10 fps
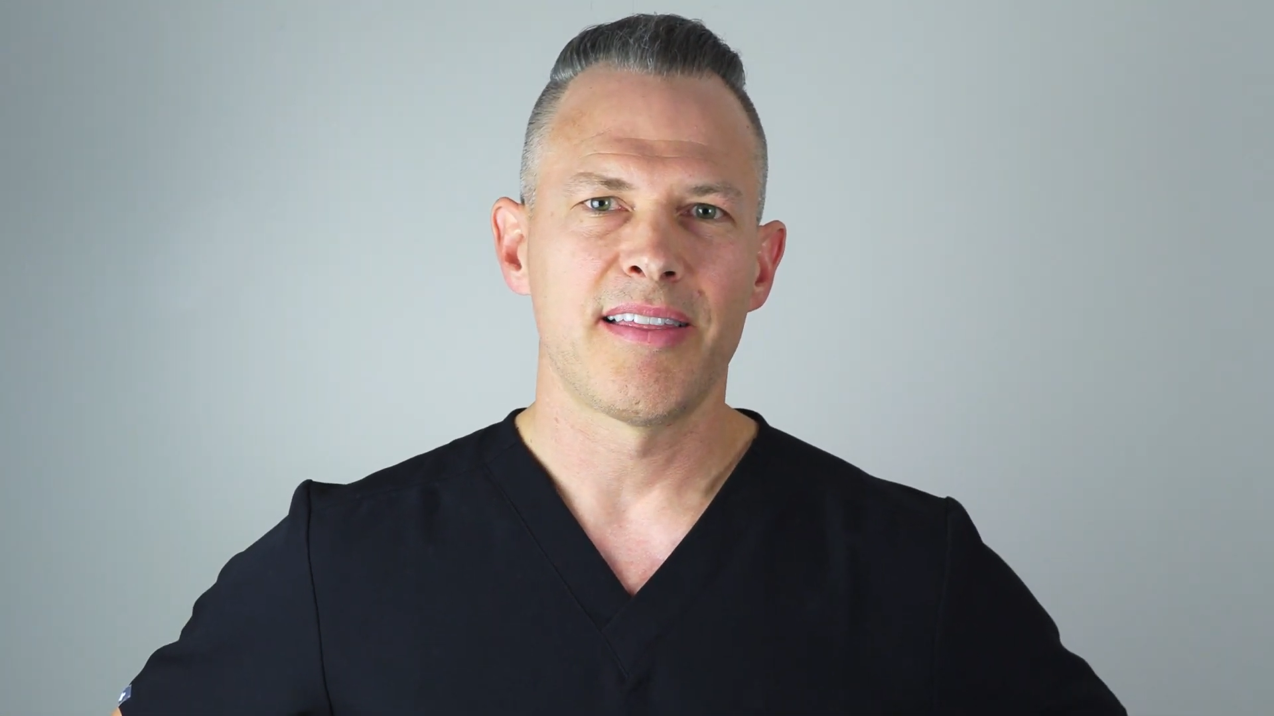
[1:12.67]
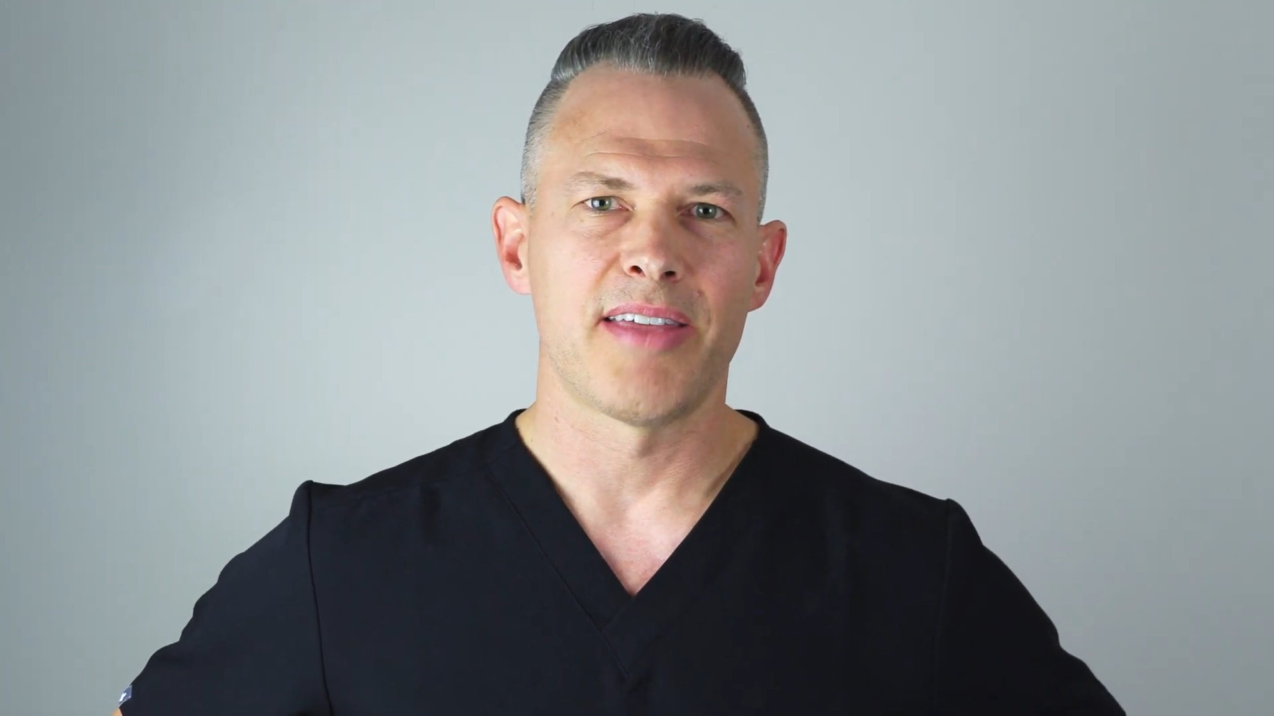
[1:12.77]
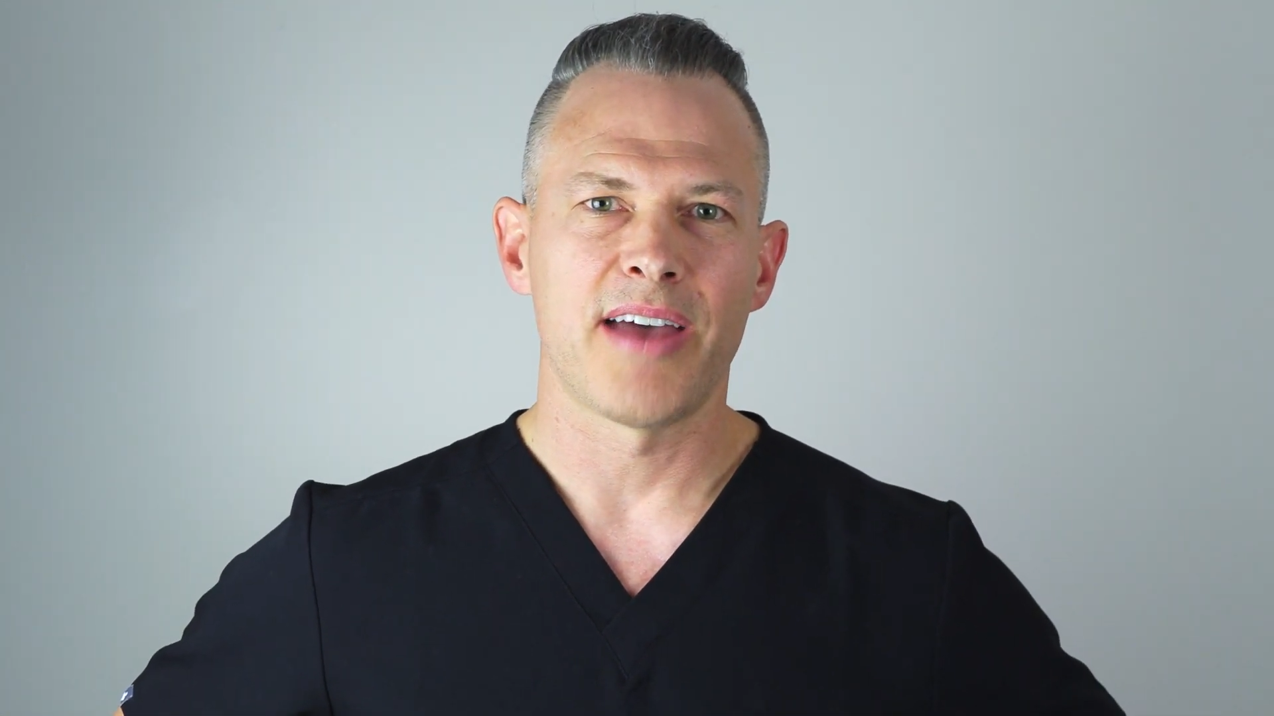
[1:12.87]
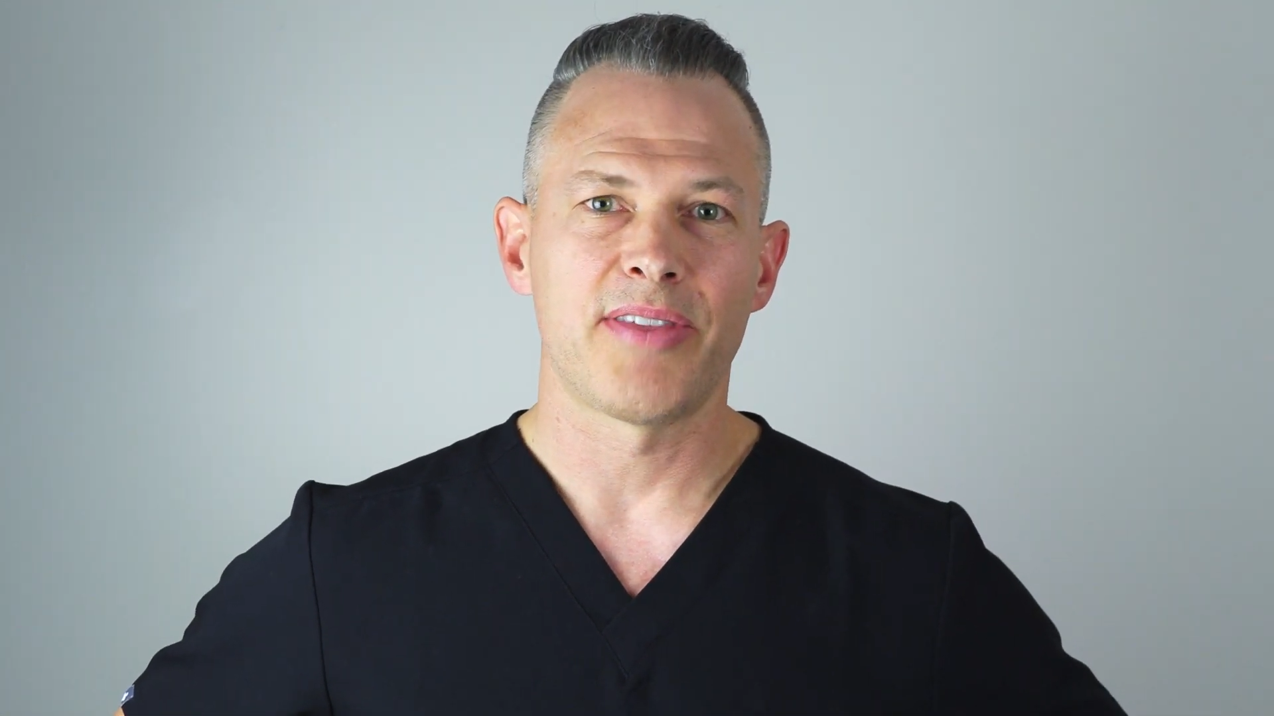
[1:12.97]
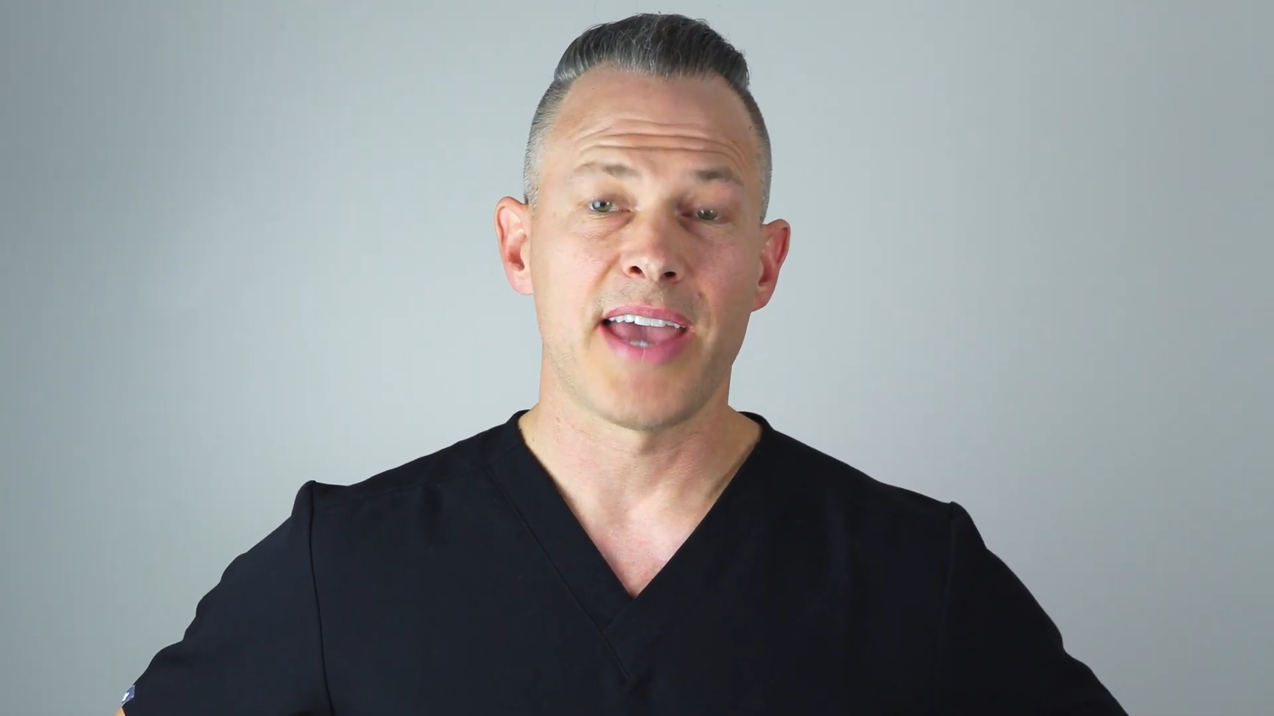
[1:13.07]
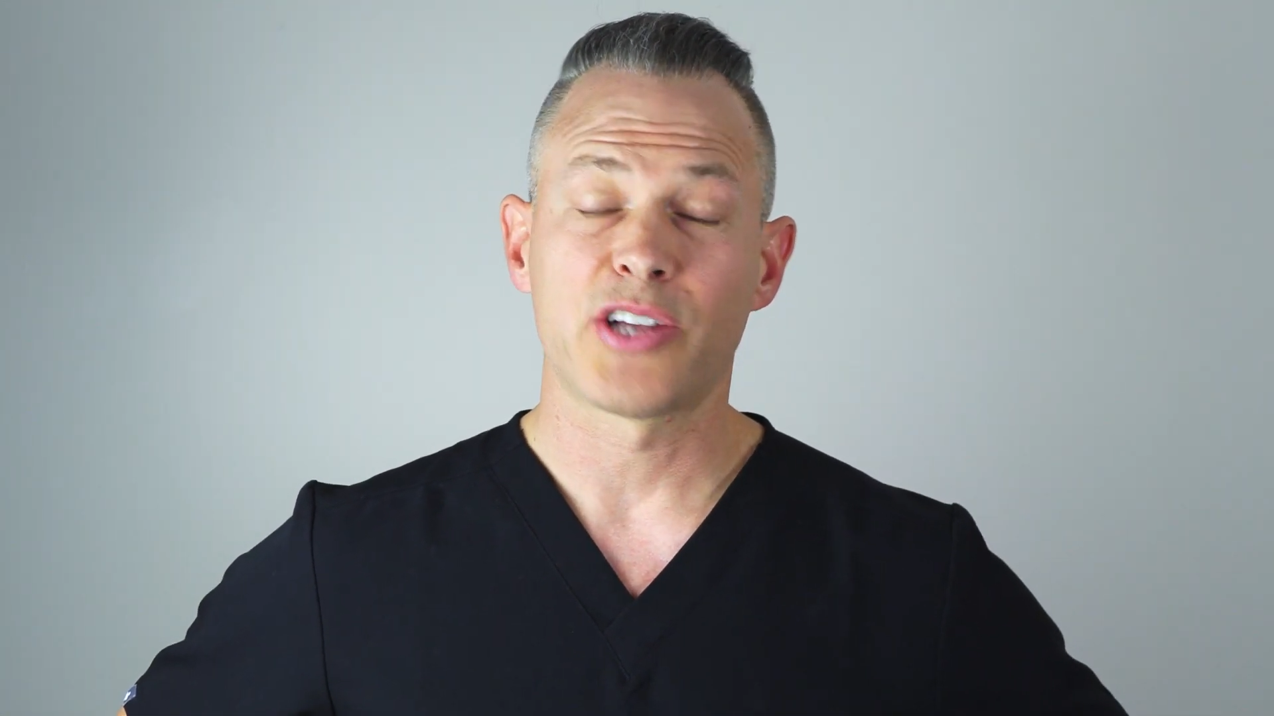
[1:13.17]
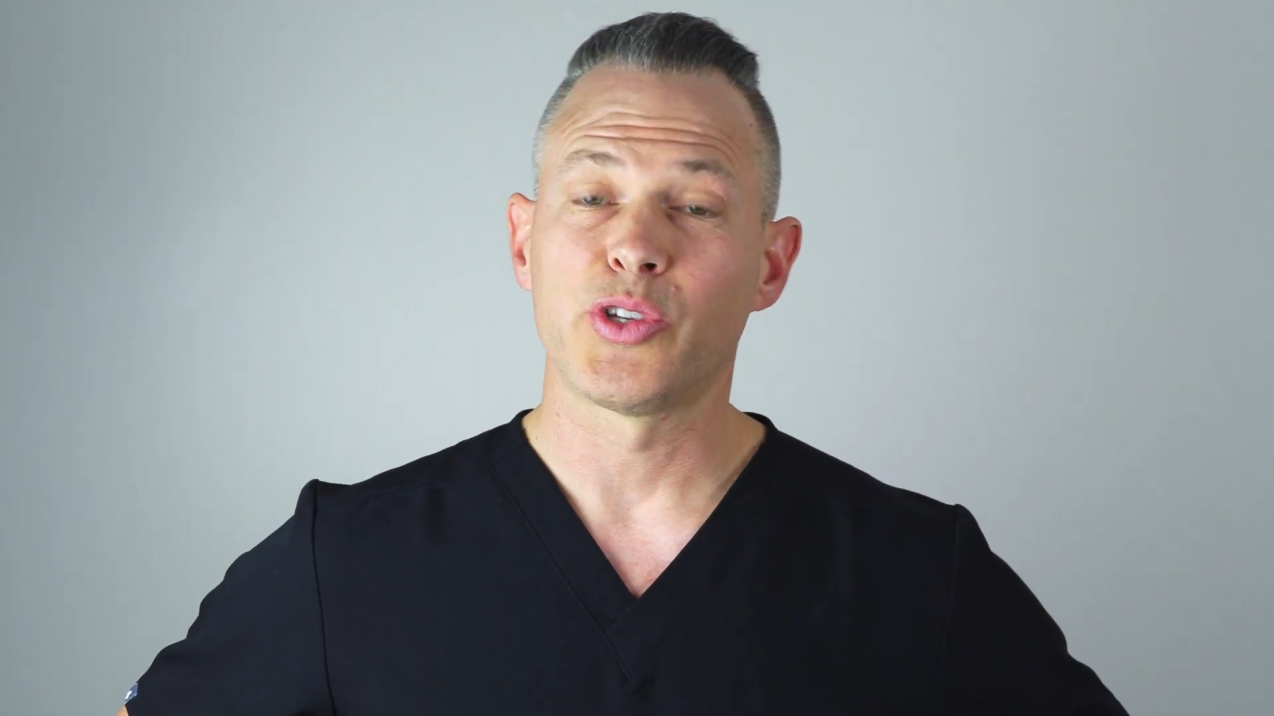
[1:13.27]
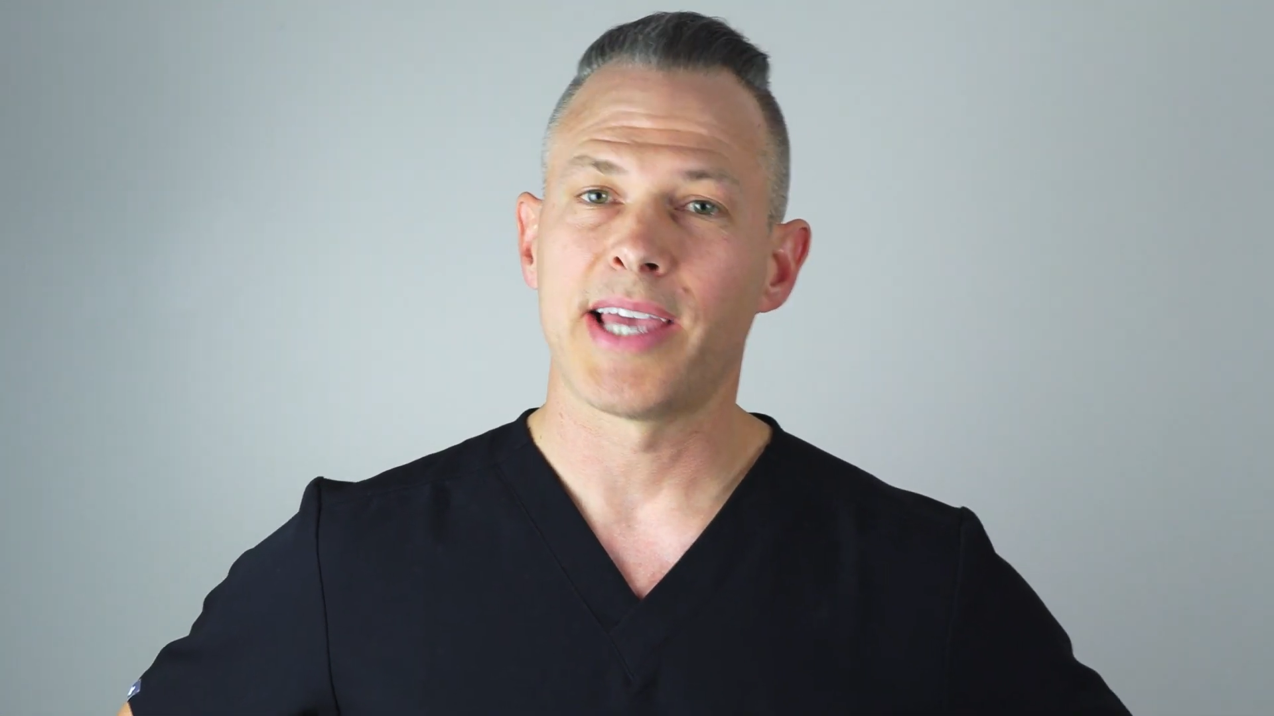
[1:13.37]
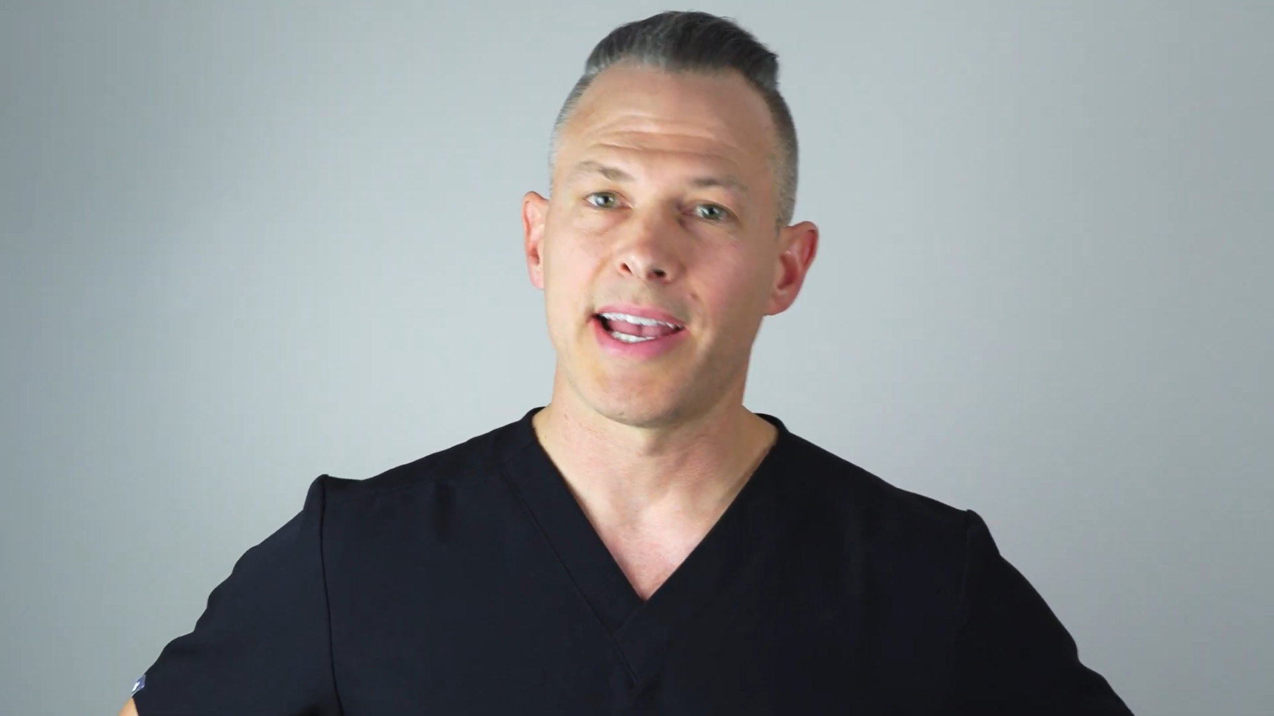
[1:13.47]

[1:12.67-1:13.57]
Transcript: that they actually